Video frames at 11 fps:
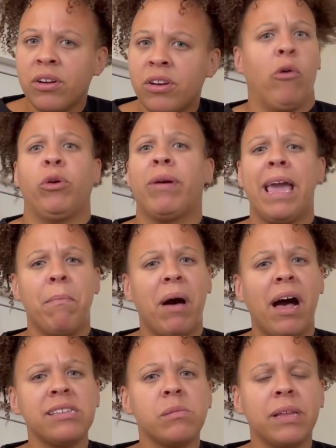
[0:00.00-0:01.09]
Oh, you can't
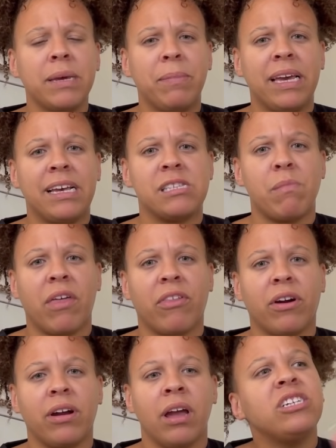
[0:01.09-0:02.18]
possibly be his
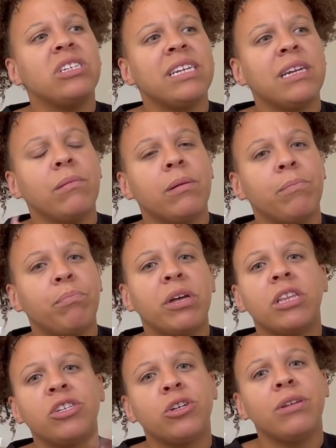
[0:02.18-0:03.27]
mother. Just didn't put
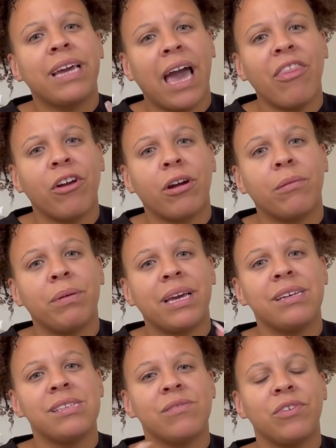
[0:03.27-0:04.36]
the two together
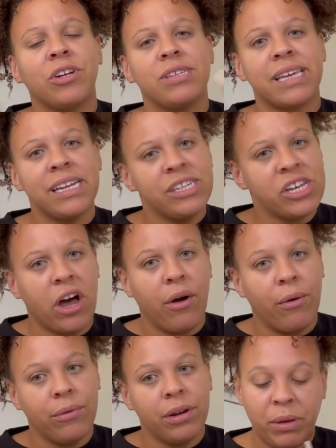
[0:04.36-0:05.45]
because of your skin
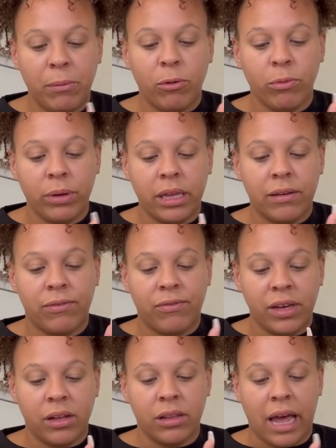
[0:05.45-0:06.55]
tone. People really
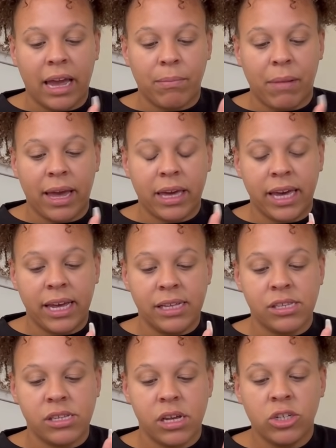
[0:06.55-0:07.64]
feel like my
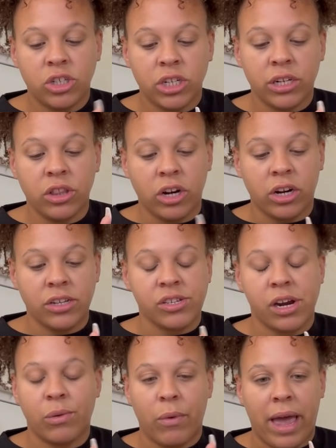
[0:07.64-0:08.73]
kids should look a
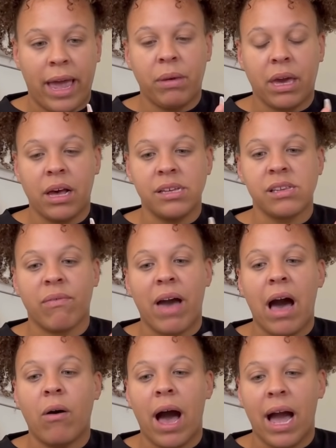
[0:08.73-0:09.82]
certain way because of
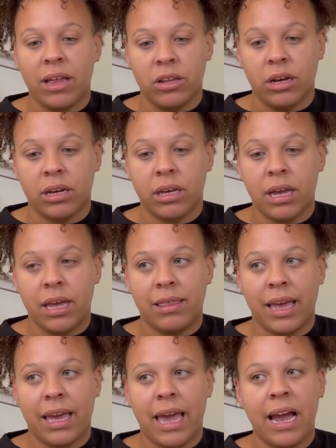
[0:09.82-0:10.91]
how I look, and
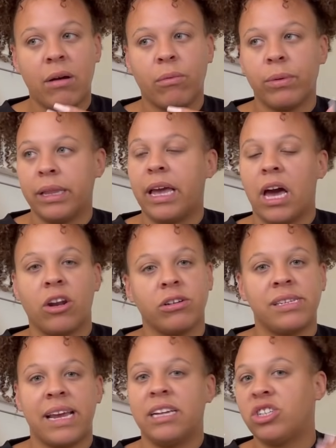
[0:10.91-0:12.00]
they can't really
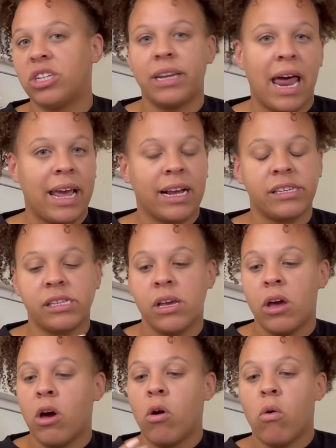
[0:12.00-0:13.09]
understand genetics
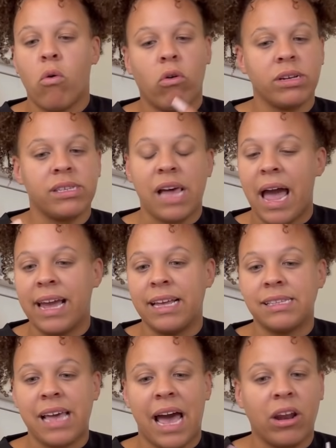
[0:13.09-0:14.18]
or
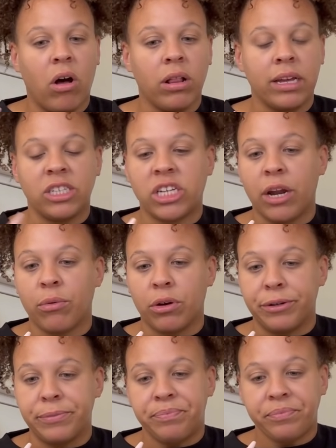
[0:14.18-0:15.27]
science at all in
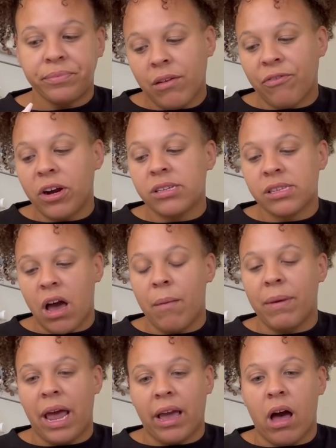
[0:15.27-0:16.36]
general the first
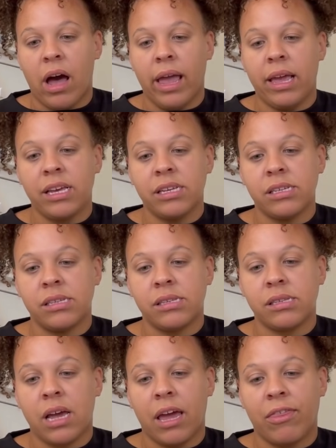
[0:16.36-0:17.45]
comment I got
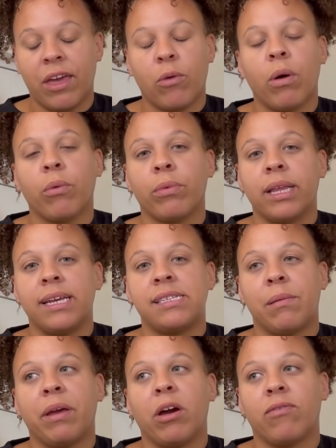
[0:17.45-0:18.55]
is, I think, what really
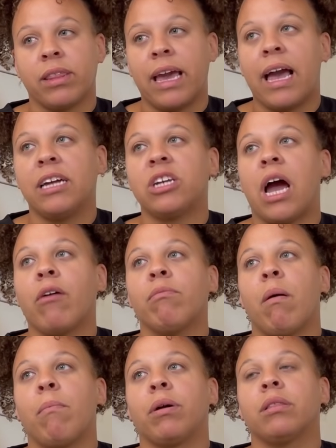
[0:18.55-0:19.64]
sent me over the edge. I
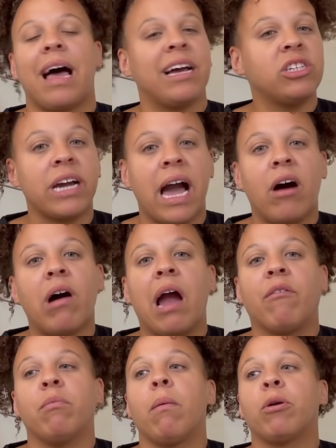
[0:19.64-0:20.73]
remember lashing out. I
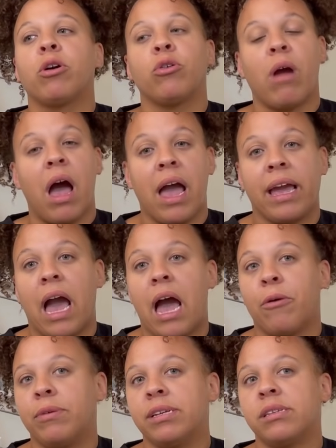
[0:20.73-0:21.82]
remember crying.
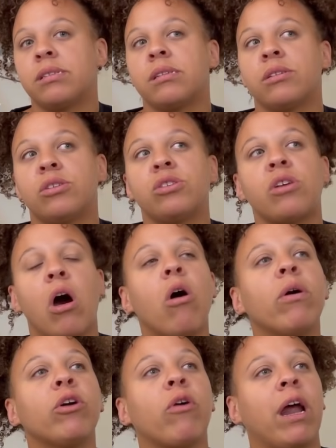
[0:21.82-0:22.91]
I was so
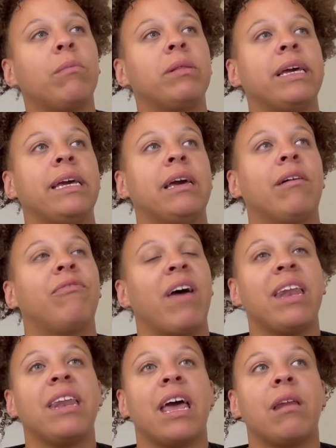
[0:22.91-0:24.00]
incredibly
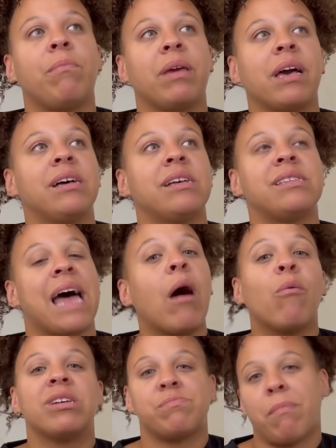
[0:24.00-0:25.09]
offended because that
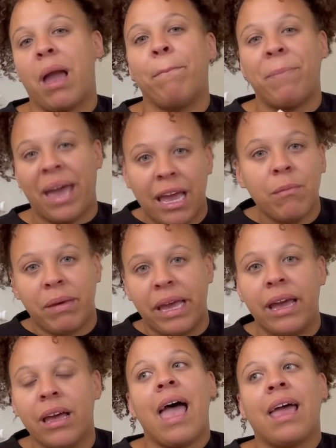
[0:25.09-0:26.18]
was my
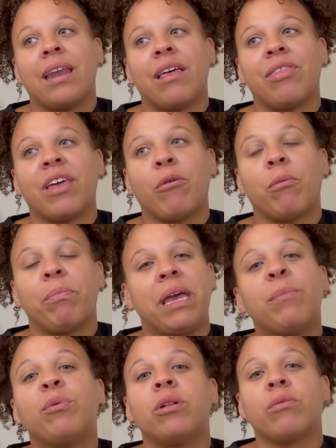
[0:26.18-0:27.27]
baby. And there were
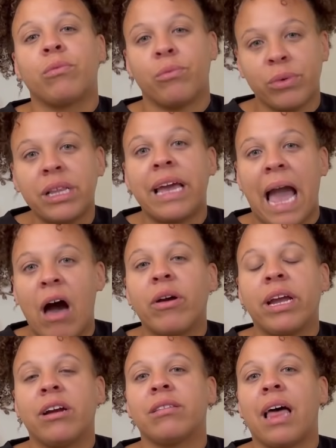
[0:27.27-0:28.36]
people really out
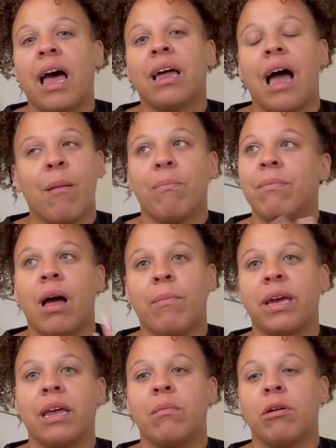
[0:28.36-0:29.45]
here that I'm, I'm
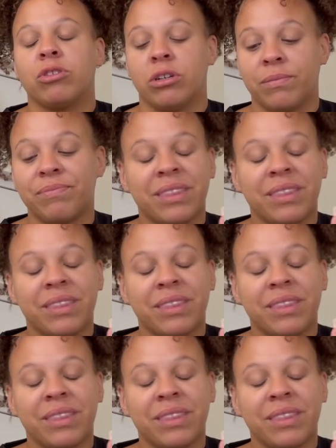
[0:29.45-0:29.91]
getting emotional.